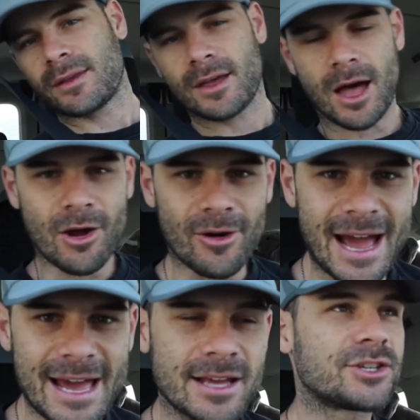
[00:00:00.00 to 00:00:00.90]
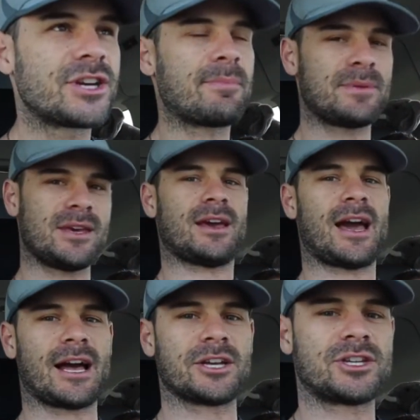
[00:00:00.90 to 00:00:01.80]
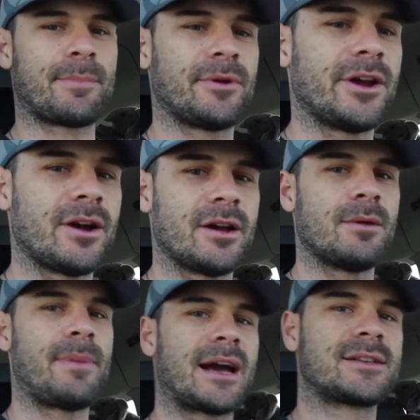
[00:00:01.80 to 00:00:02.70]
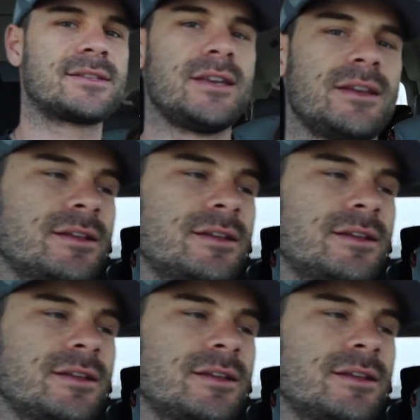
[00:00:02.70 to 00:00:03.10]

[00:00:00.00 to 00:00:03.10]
All right, Sheppy, I got Sheppy here in the back seat.